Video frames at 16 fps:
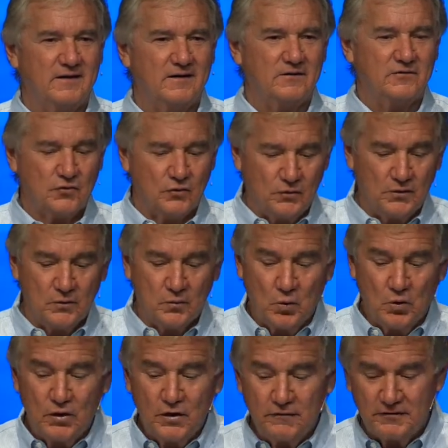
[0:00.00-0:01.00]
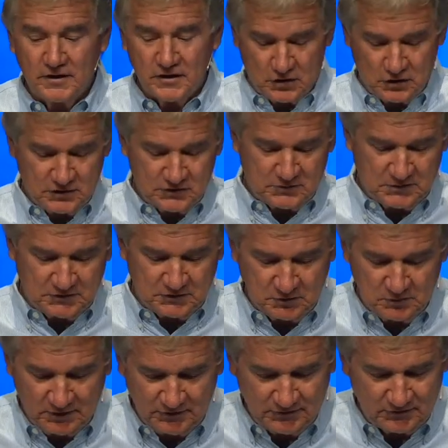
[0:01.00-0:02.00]
So, the word of encouragement
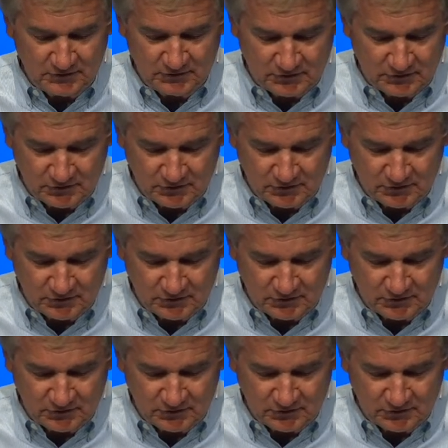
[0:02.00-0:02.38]
to us is to